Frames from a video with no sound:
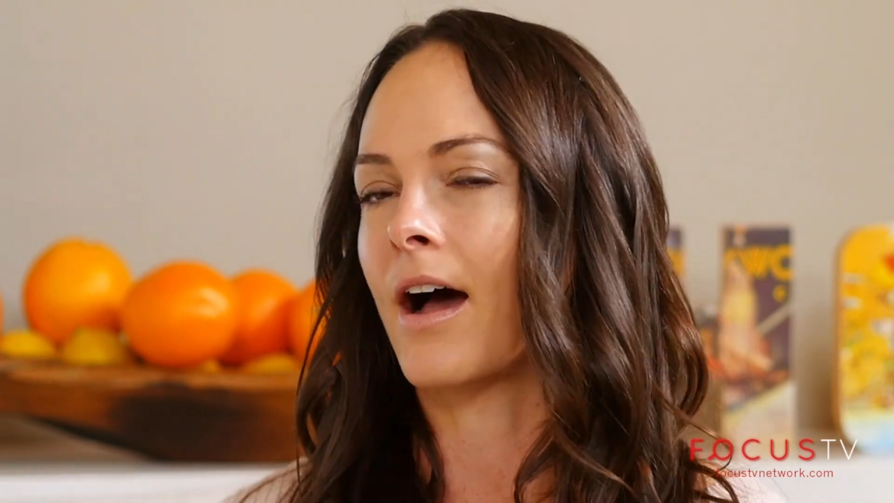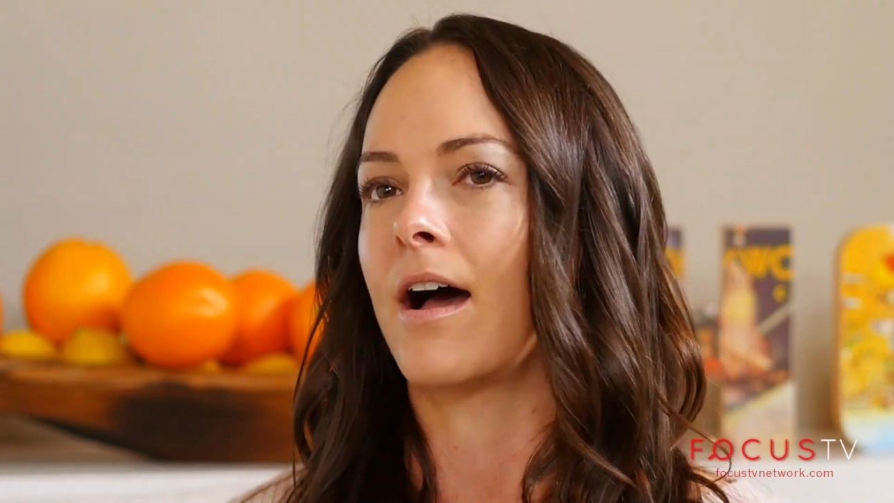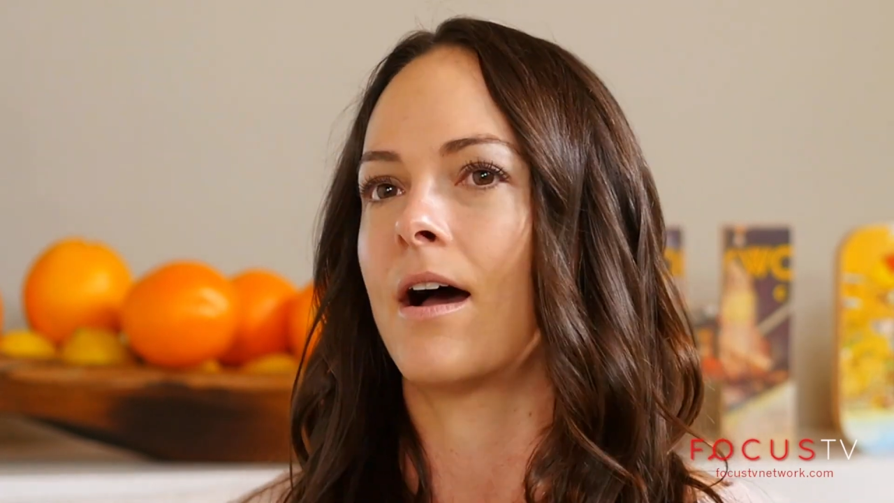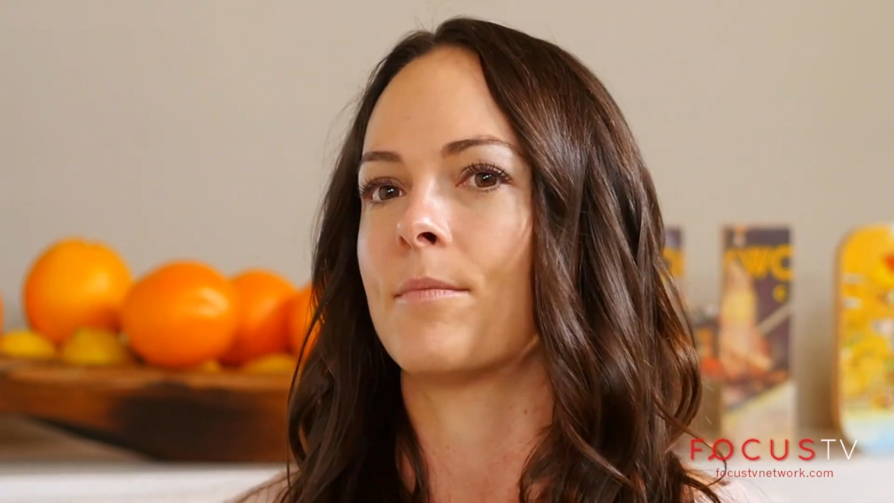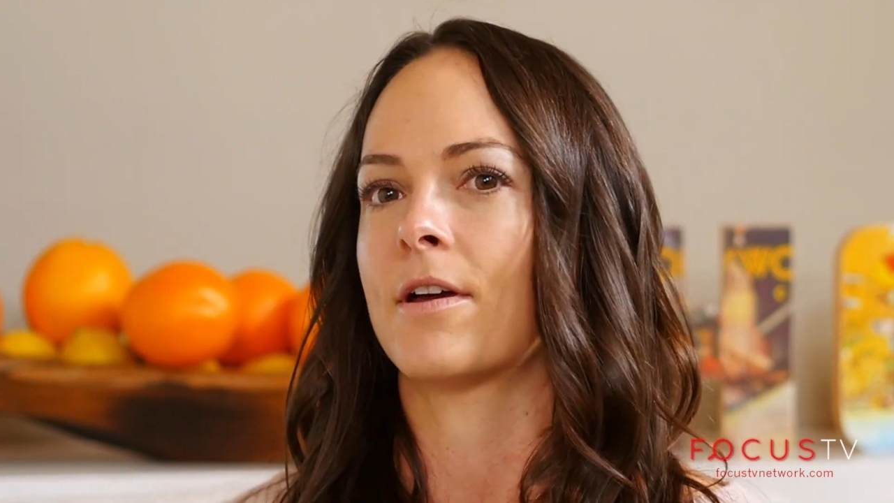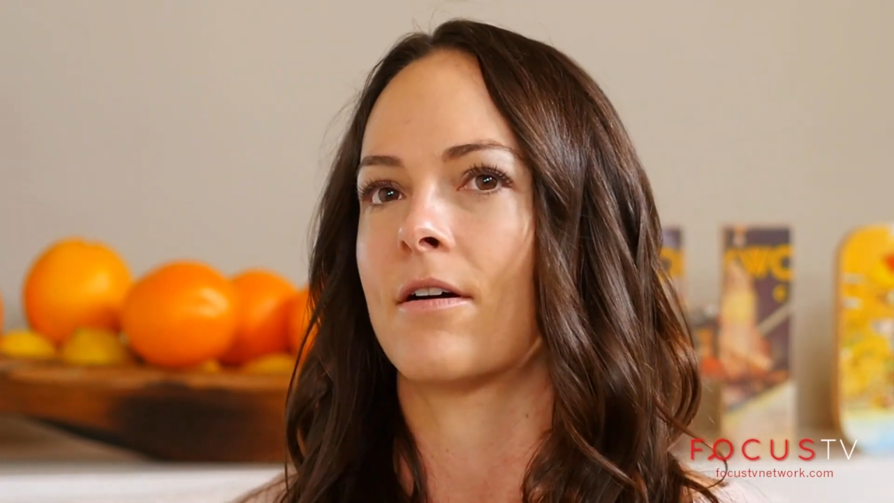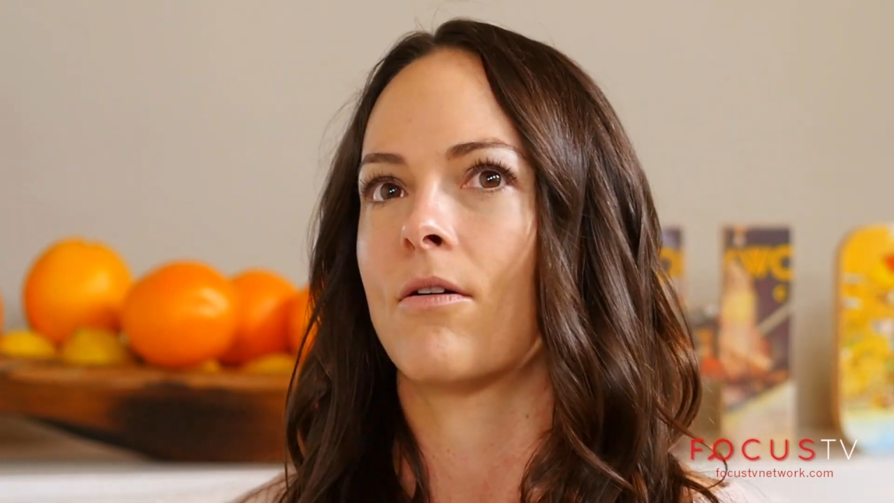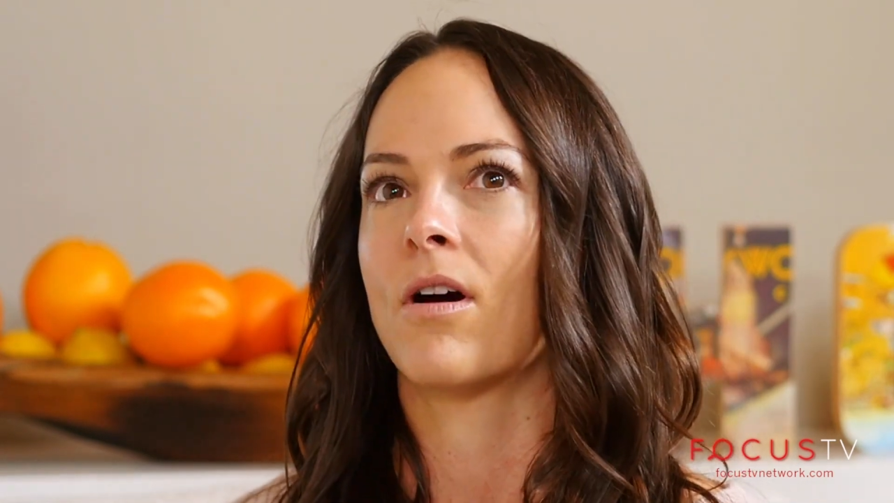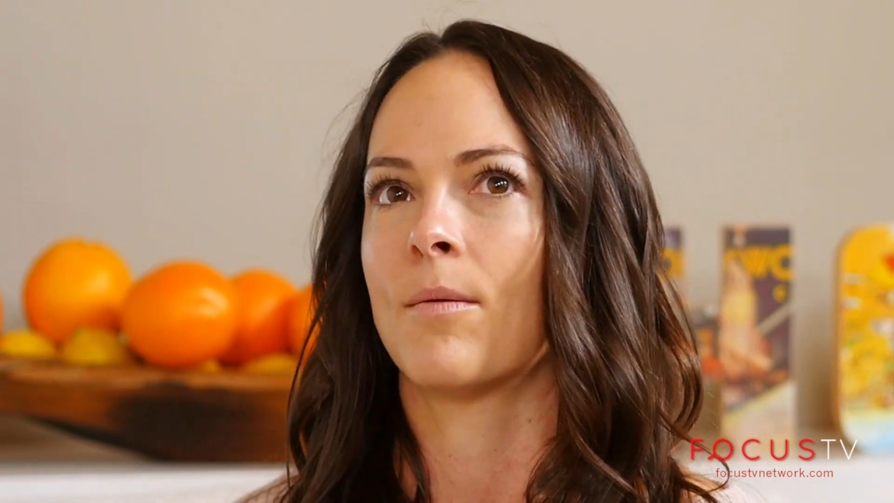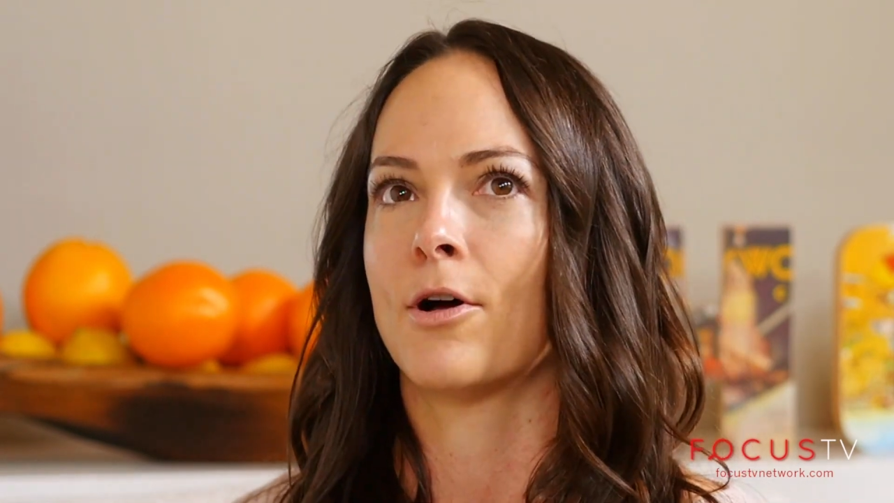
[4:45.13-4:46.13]
There are
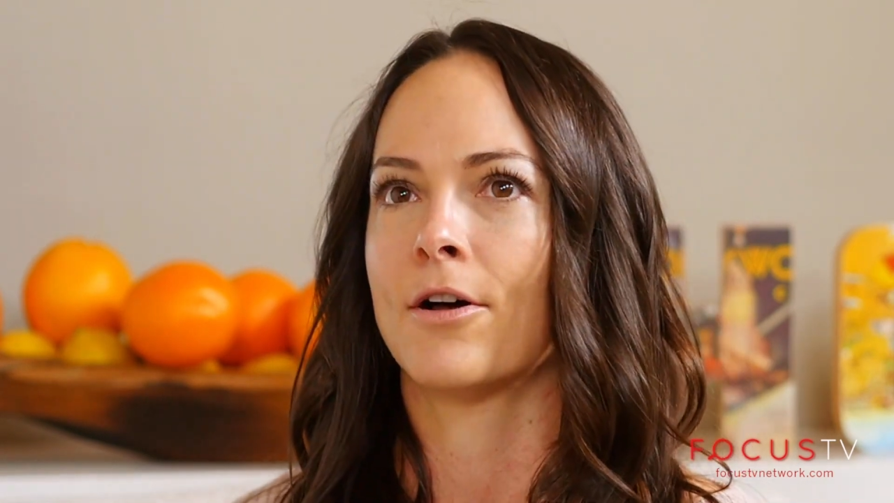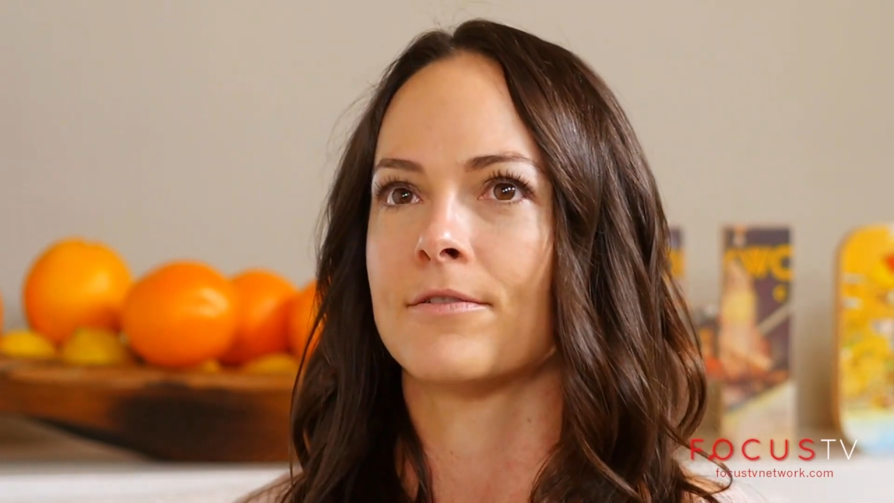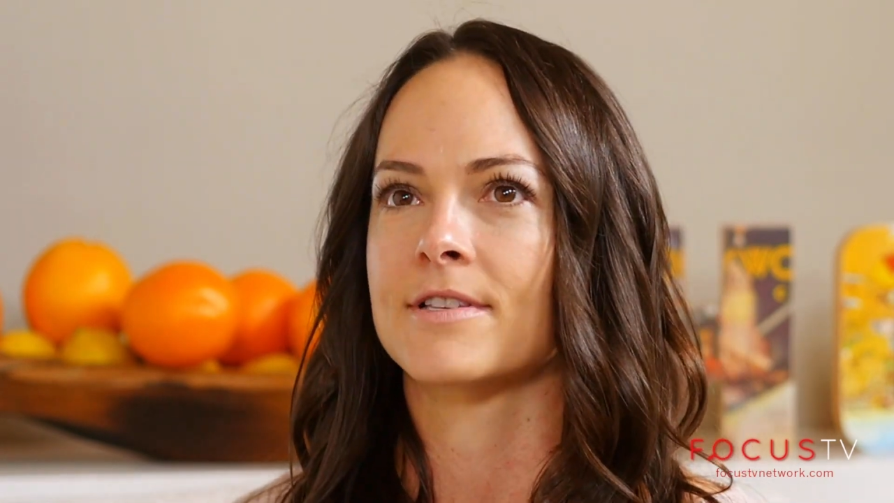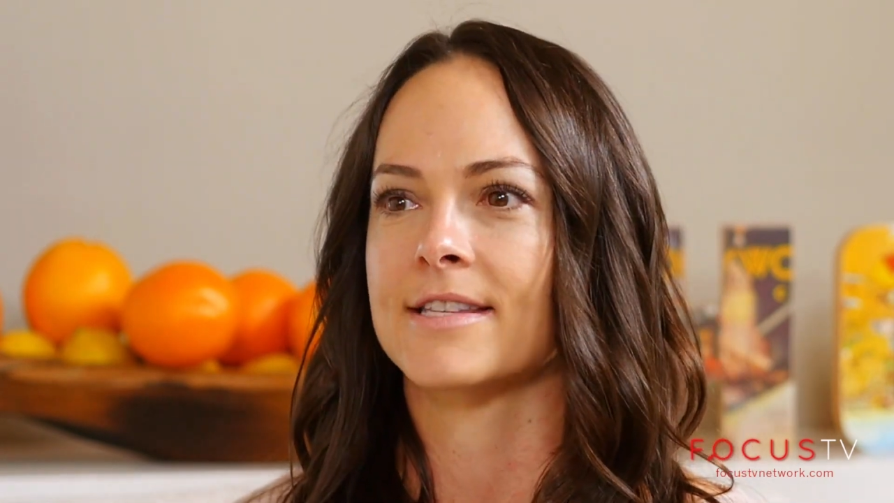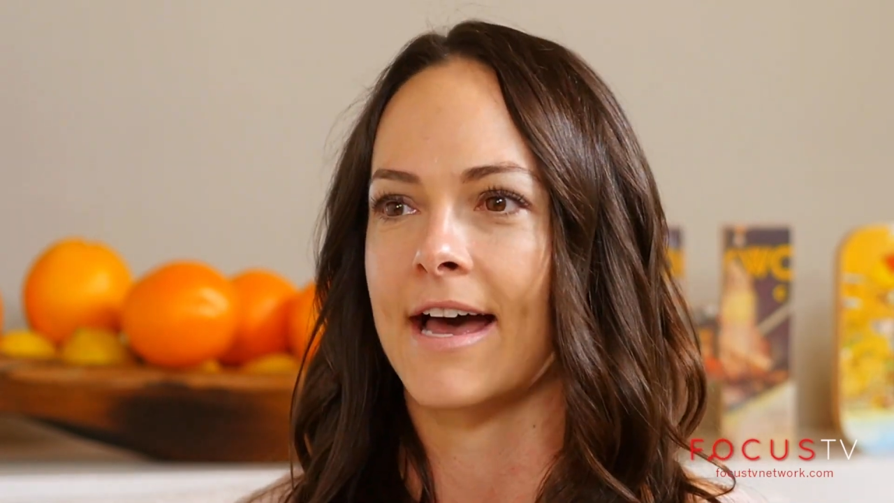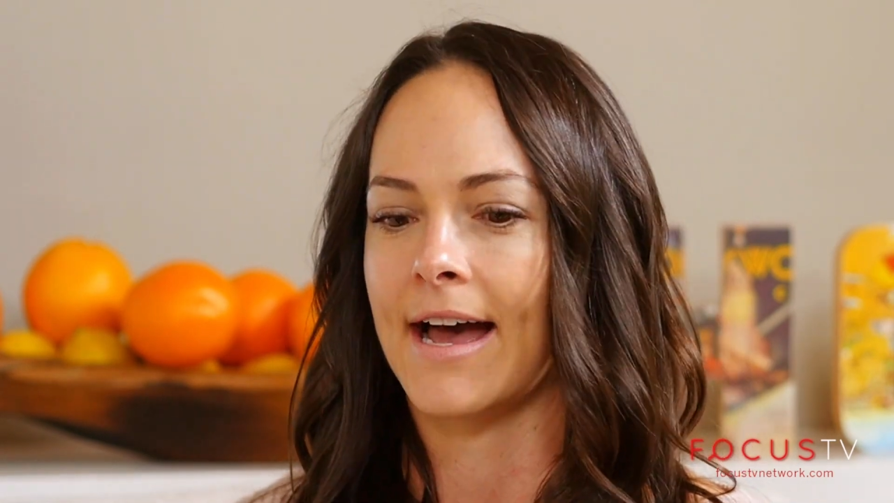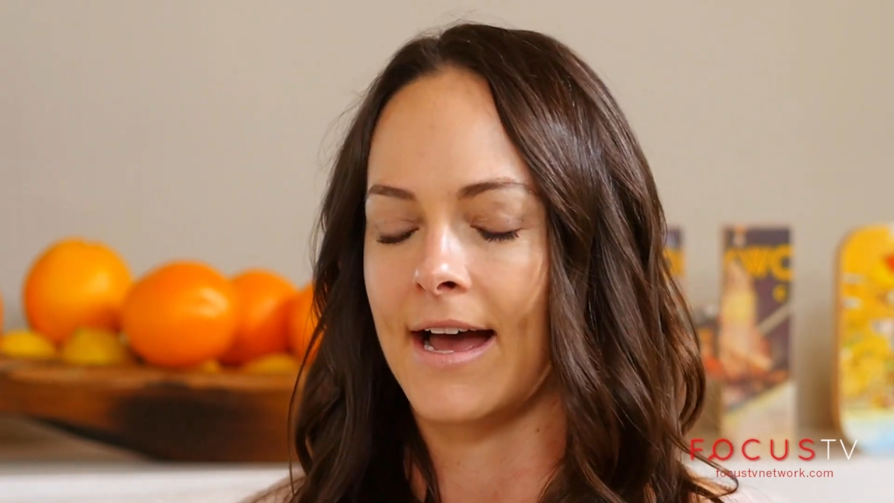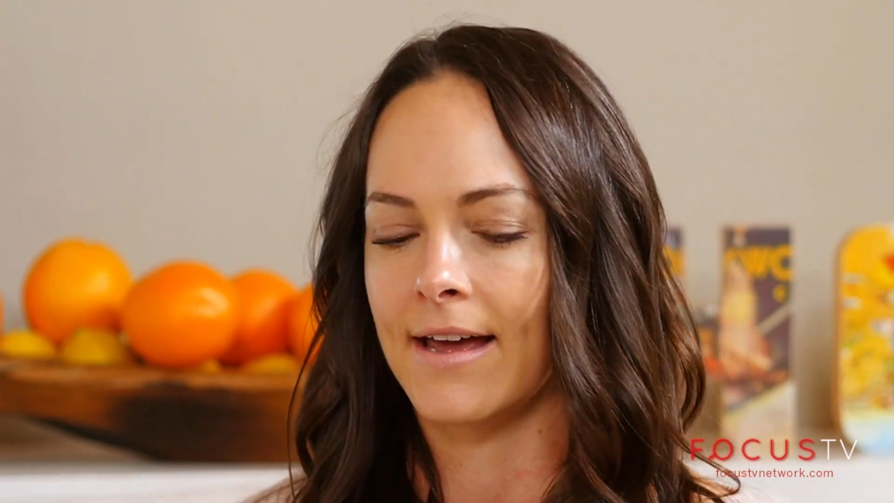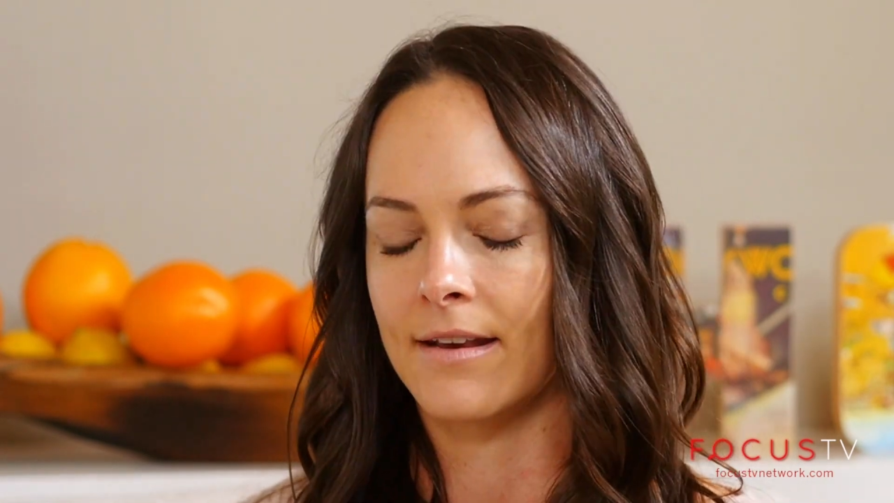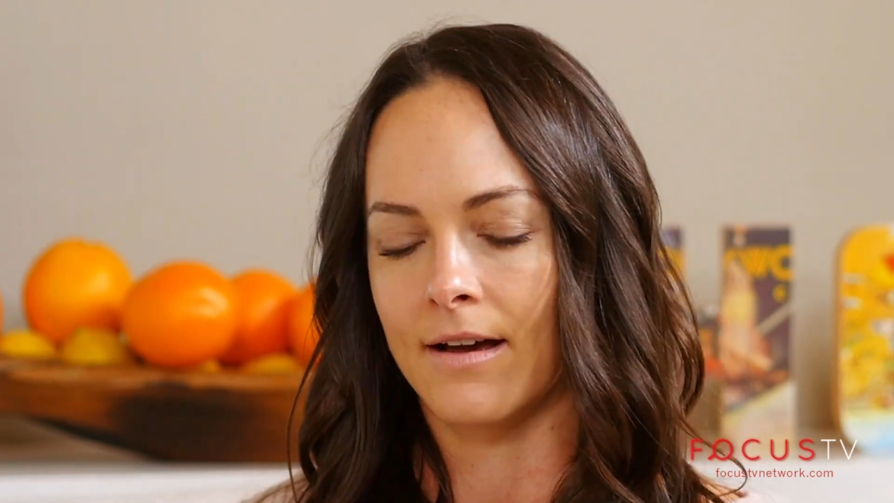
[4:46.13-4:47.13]
hormones that